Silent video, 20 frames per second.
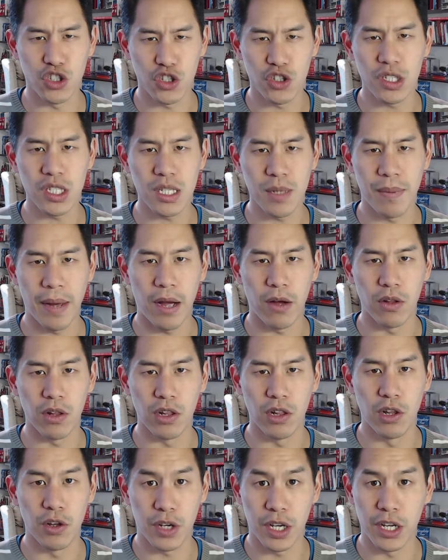about
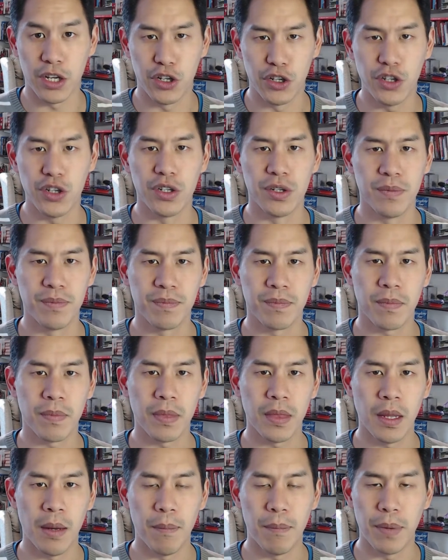looking good,
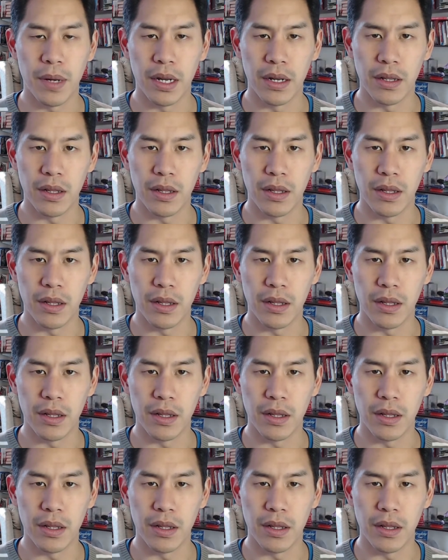but